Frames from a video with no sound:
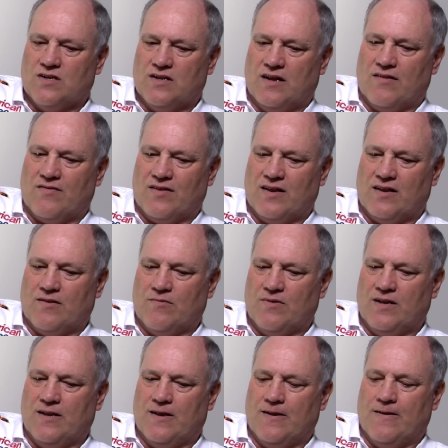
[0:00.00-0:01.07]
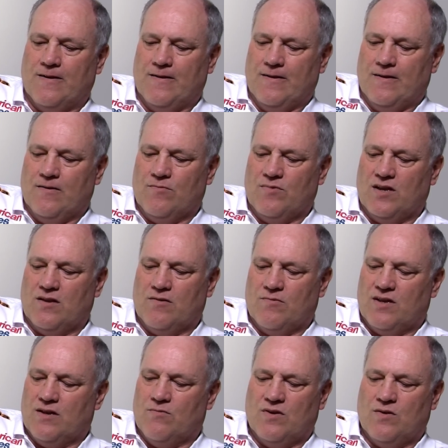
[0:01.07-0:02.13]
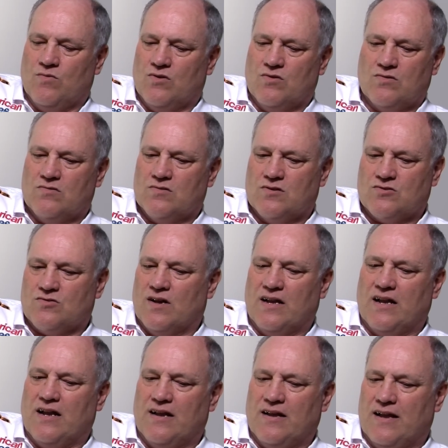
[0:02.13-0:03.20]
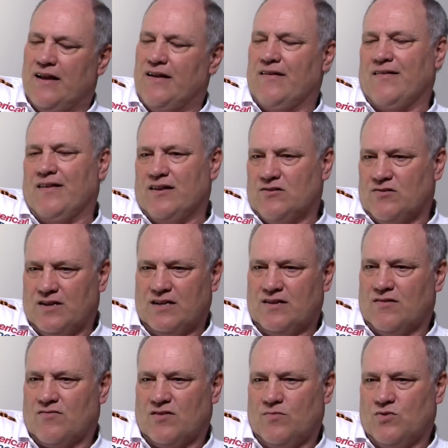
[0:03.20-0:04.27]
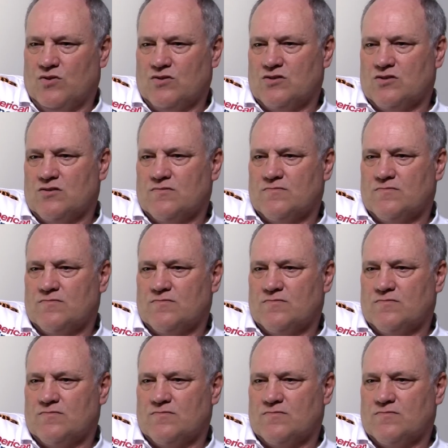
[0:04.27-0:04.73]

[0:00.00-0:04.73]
And I think we uh, we, we, we will uh, try anything to get the three points.